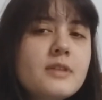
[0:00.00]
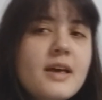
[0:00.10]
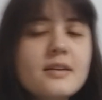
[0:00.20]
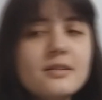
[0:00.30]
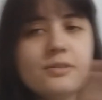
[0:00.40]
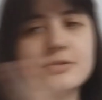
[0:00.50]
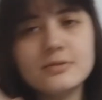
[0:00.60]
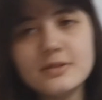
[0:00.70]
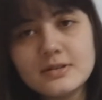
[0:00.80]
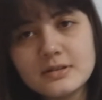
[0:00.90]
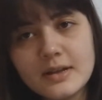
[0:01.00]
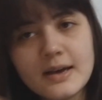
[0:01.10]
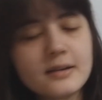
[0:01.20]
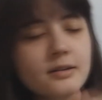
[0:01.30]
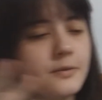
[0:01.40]
likely to least
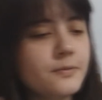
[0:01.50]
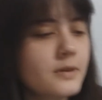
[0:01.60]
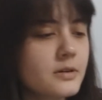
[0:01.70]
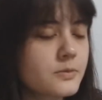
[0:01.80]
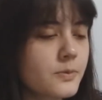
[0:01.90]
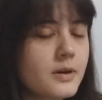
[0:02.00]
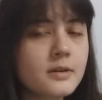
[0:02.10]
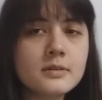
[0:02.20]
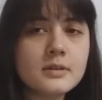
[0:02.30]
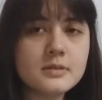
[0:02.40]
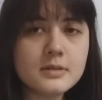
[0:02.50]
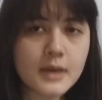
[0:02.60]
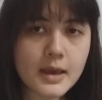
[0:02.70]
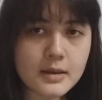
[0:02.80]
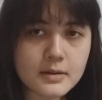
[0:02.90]
likely, first one is the
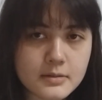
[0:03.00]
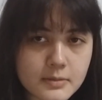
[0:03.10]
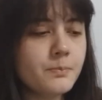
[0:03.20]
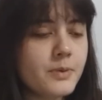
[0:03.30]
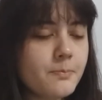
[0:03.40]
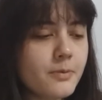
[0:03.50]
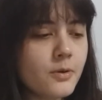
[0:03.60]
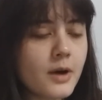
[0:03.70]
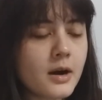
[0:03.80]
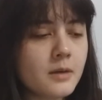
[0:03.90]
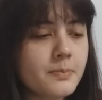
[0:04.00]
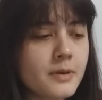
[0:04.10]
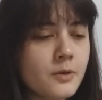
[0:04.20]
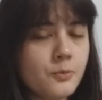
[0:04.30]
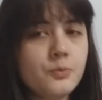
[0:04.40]
80s. People are
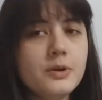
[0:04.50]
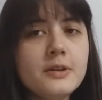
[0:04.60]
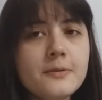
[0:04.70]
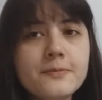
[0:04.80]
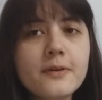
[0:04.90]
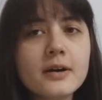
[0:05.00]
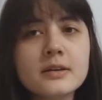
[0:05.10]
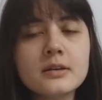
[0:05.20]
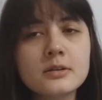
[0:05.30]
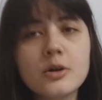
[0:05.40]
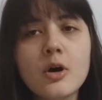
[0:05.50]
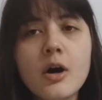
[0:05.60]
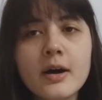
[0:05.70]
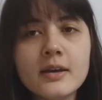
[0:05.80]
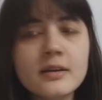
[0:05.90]
being really fucking
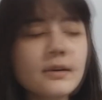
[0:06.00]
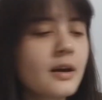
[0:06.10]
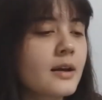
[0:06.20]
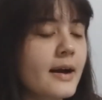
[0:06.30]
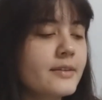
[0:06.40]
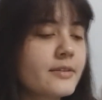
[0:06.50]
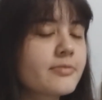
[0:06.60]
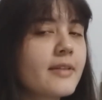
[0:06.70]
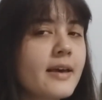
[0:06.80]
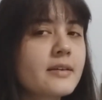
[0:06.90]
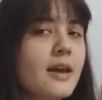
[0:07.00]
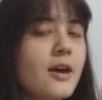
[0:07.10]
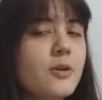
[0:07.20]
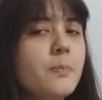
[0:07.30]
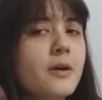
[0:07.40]
annoying, kind of like
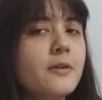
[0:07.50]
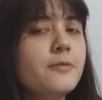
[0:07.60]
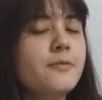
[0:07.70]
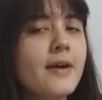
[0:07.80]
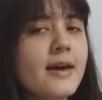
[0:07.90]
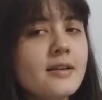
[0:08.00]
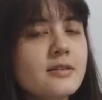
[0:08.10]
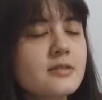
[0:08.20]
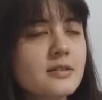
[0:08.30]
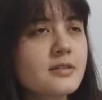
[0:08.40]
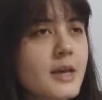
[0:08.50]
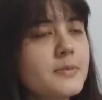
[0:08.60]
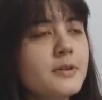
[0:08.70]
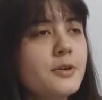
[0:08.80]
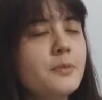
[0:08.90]
Harry Potter fans,
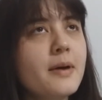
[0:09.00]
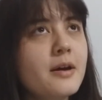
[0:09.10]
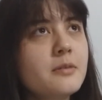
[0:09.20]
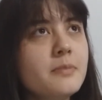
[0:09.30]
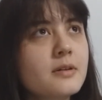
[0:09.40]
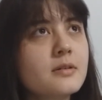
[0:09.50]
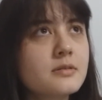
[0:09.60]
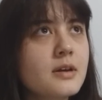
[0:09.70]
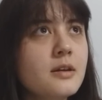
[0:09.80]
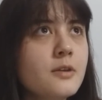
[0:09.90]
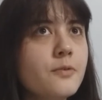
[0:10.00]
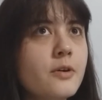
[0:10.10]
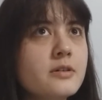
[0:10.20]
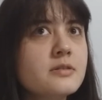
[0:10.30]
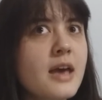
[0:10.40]
except a little better because
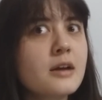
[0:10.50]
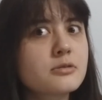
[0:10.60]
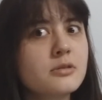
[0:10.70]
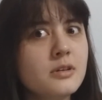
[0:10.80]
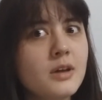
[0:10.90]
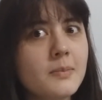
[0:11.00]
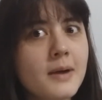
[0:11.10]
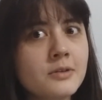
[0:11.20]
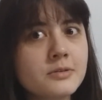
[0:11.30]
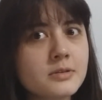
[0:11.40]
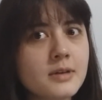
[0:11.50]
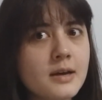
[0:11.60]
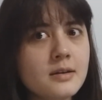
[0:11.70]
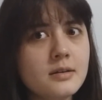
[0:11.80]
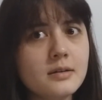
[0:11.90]
1984 is actually about
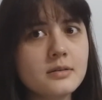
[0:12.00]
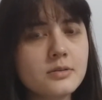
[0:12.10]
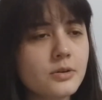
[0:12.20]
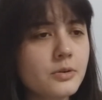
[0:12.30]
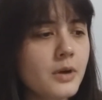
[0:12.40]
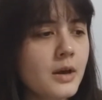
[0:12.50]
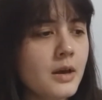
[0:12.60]
society, so